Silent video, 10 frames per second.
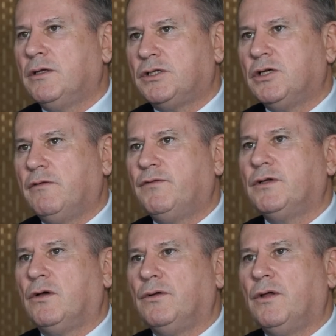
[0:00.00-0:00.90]

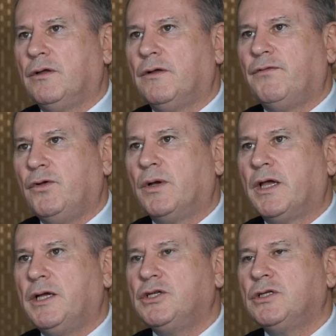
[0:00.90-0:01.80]
served on a few
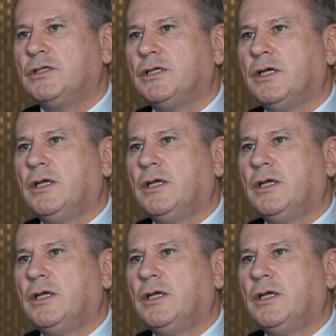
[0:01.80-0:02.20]
occasions,